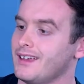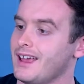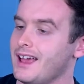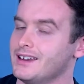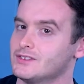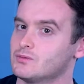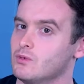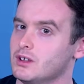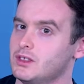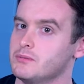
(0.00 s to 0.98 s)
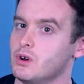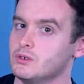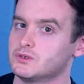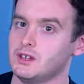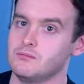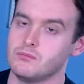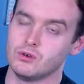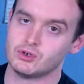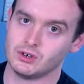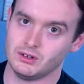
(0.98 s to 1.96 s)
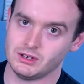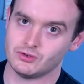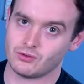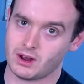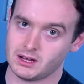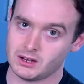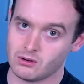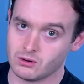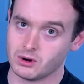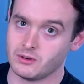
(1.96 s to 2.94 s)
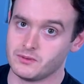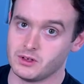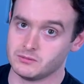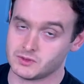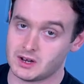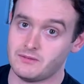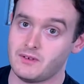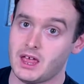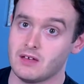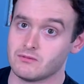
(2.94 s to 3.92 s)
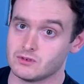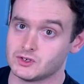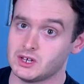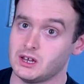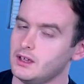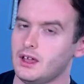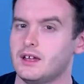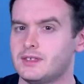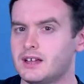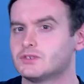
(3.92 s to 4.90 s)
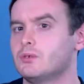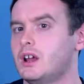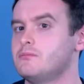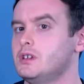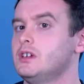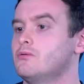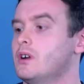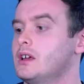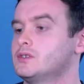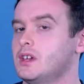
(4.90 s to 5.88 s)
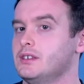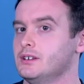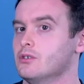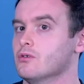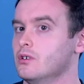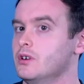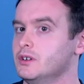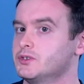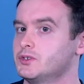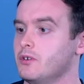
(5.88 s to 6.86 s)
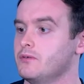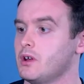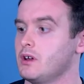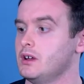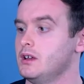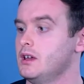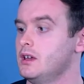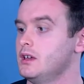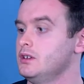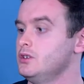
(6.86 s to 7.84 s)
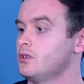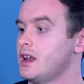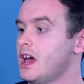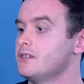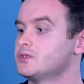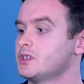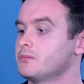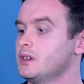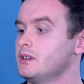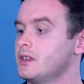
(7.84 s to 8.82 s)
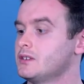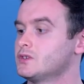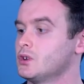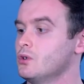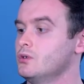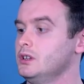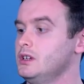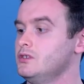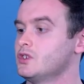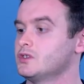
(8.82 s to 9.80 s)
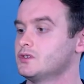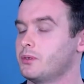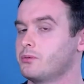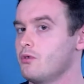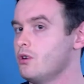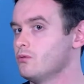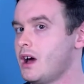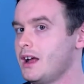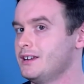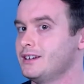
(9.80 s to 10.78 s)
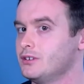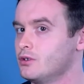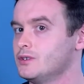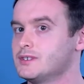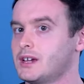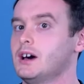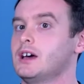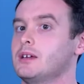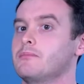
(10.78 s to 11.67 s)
And it's one of the most emotionally draining horror films that I've ever seen. And that's what I mean when I say that horror is so varied. You can have something that's totally just a thrill ride and a good time.